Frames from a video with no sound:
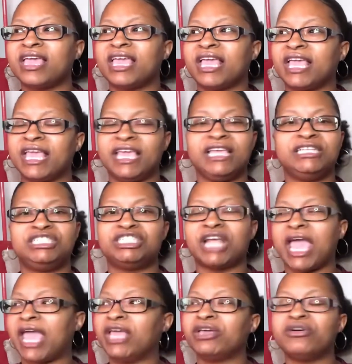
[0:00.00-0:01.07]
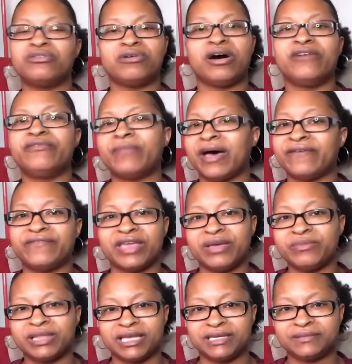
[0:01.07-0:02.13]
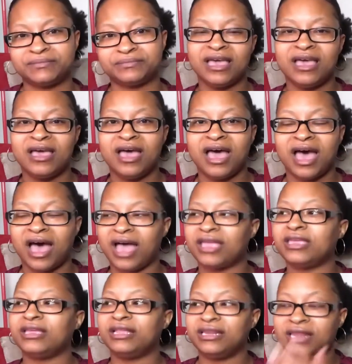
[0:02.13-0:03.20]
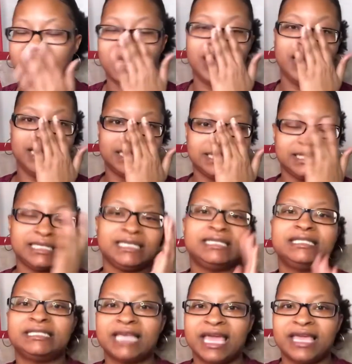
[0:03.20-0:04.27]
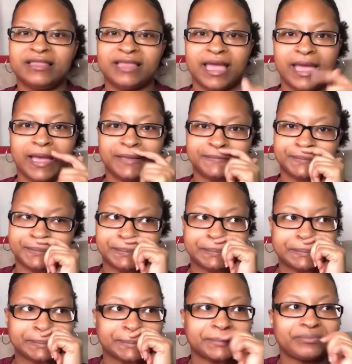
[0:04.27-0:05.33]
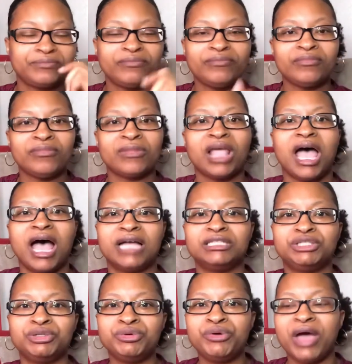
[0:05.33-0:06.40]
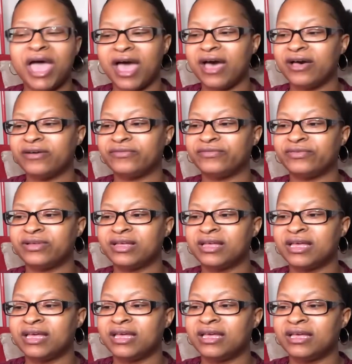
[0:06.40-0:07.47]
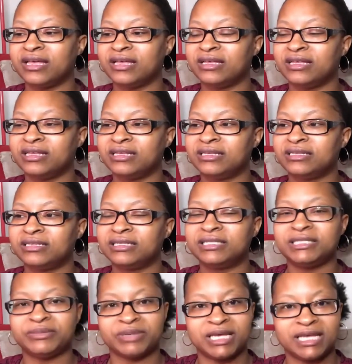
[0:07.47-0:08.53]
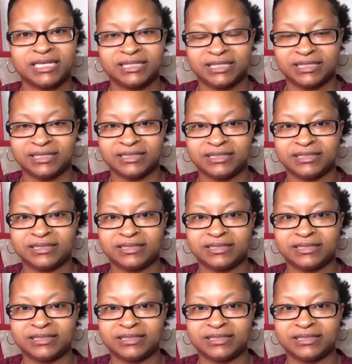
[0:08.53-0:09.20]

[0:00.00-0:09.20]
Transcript: each angle of my family. I can honestly say that I do have some cousins